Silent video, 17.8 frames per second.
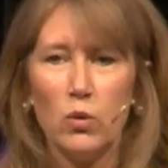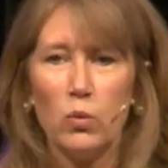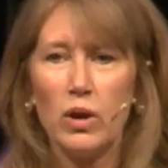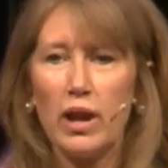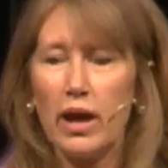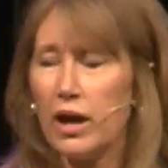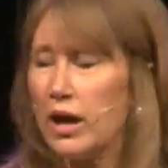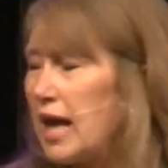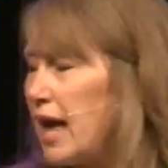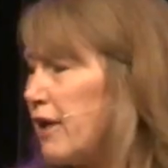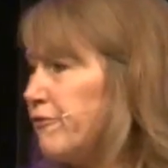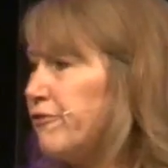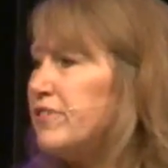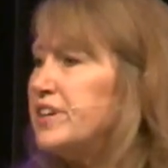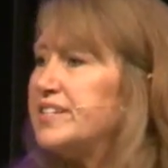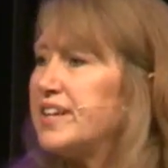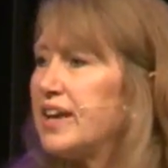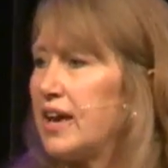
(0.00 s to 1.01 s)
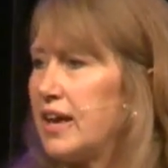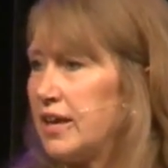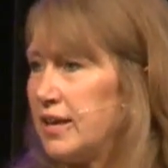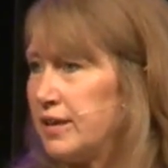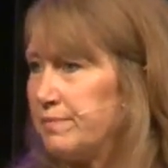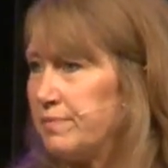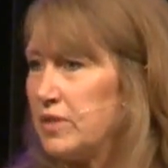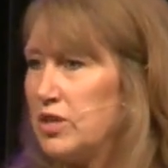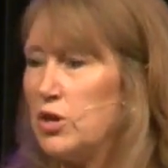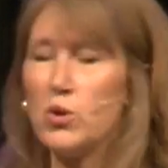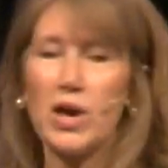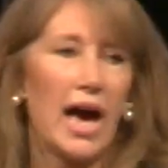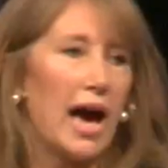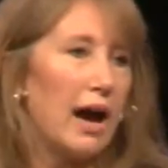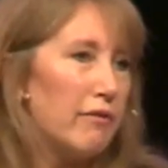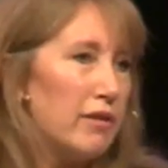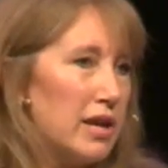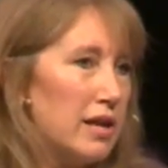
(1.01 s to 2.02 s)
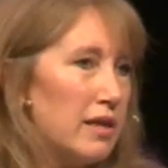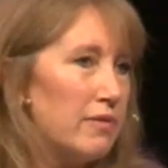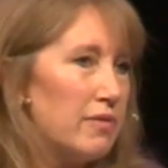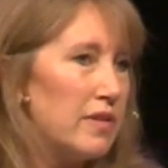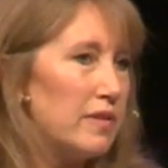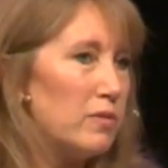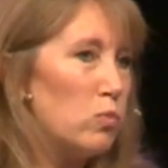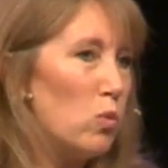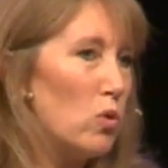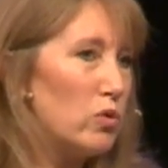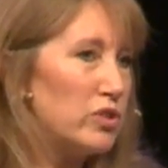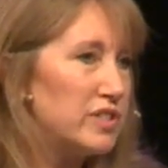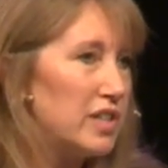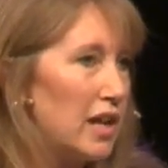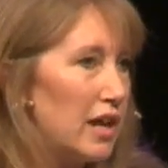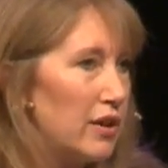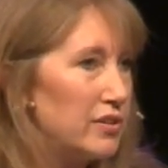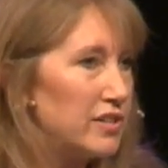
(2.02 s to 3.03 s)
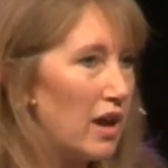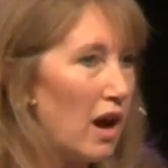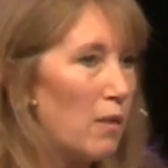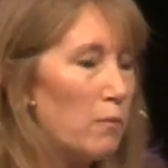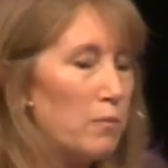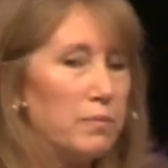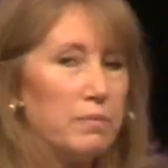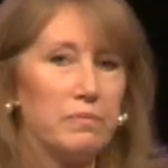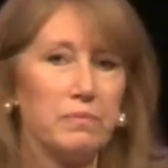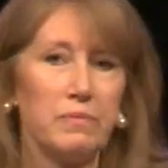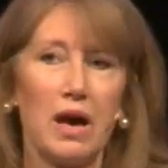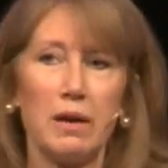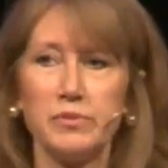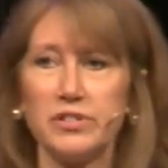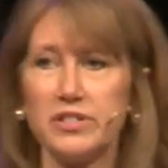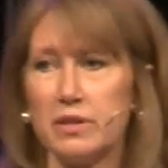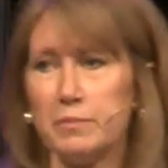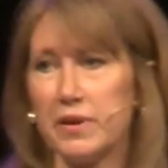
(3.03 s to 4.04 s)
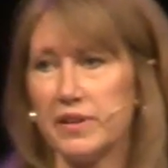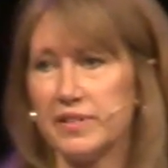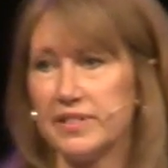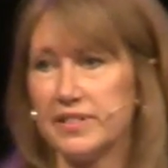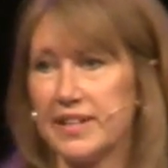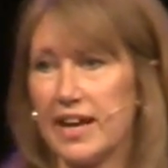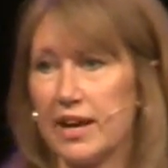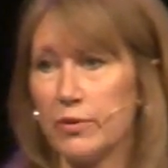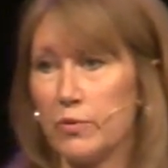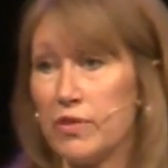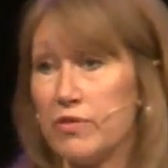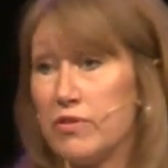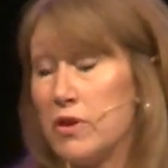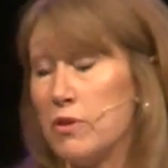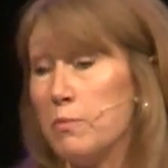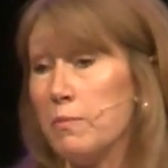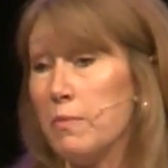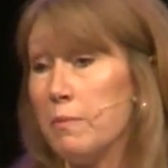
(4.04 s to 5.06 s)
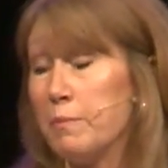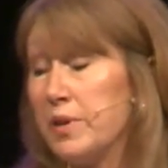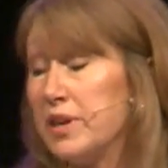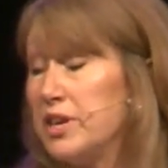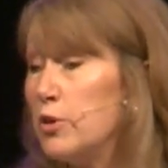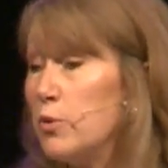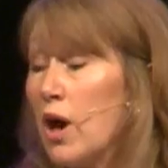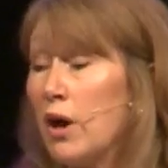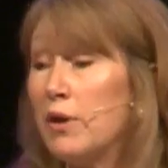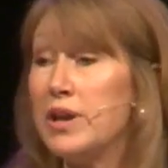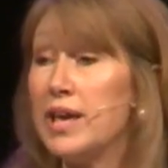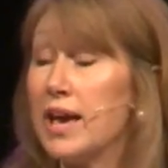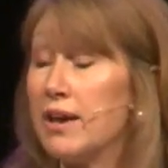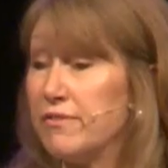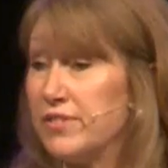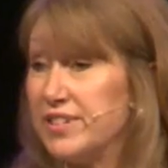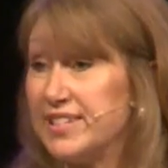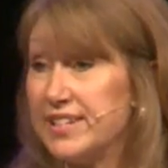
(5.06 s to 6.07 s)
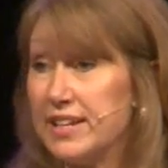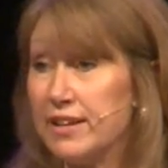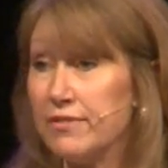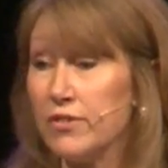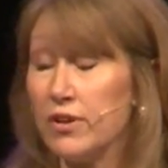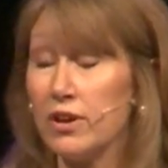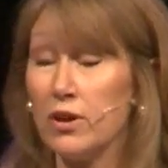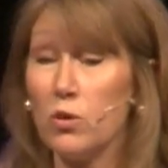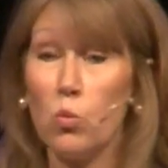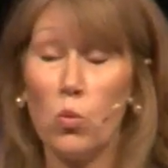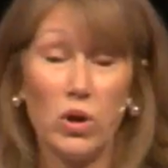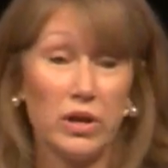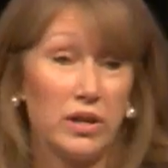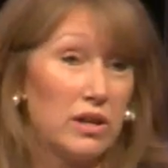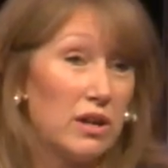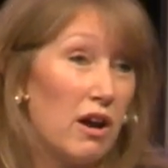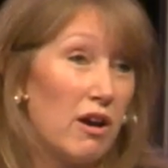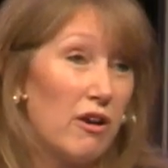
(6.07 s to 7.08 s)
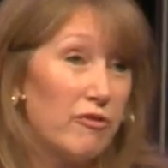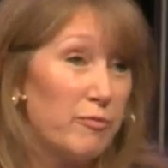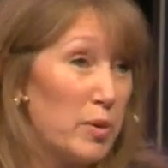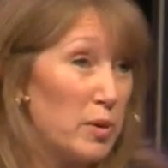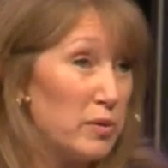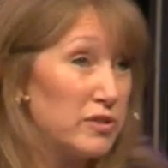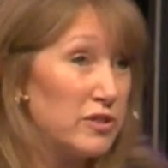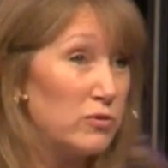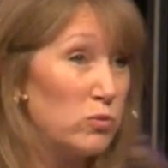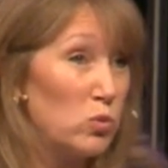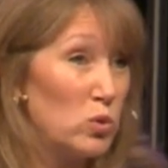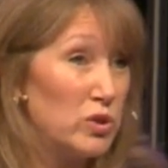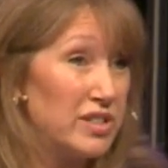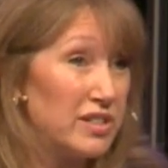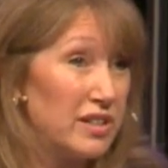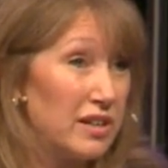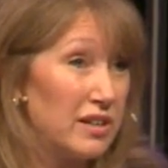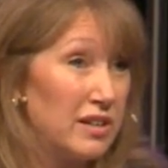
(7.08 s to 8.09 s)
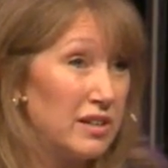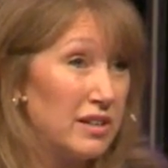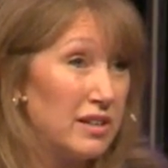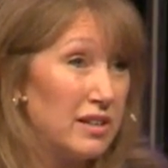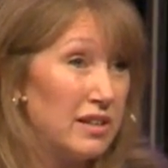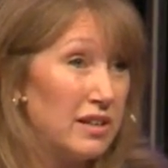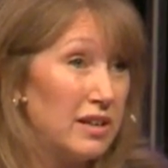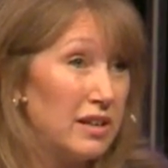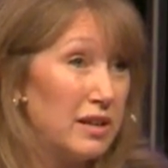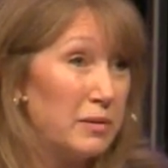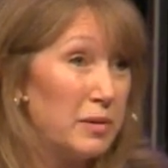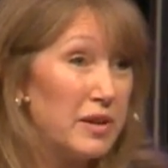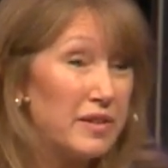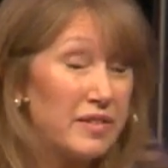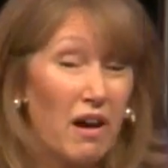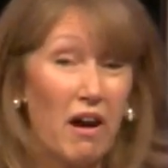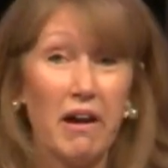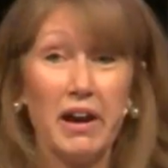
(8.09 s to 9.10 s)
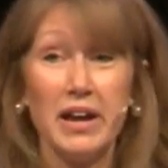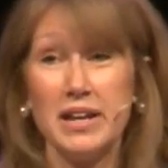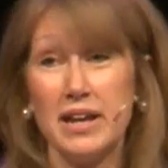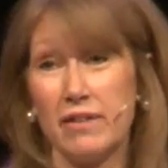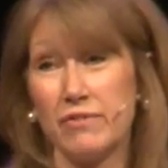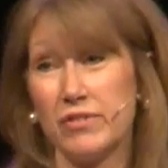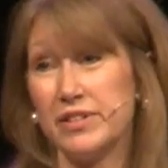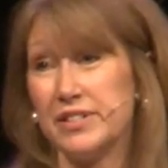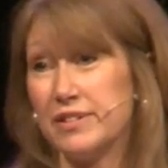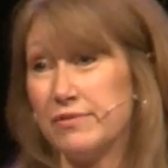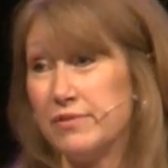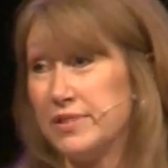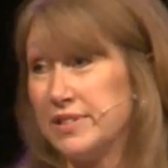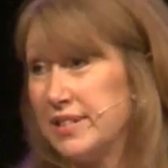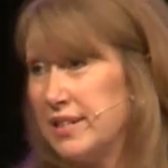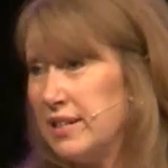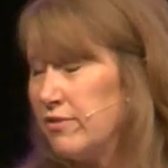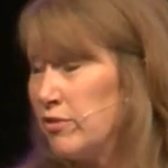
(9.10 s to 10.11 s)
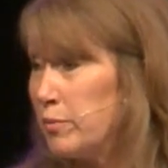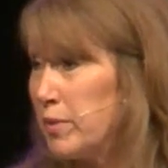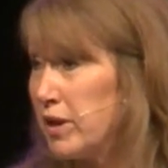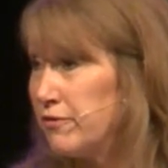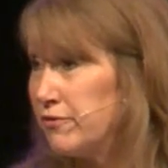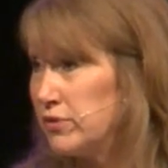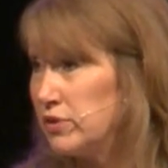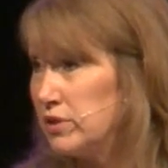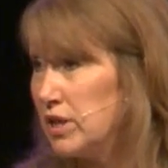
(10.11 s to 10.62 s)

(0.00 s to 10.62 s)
well, every day you carry this water load up to the master's house with you, but you only ever deliver 1.5 pots of water, because I never deliver my full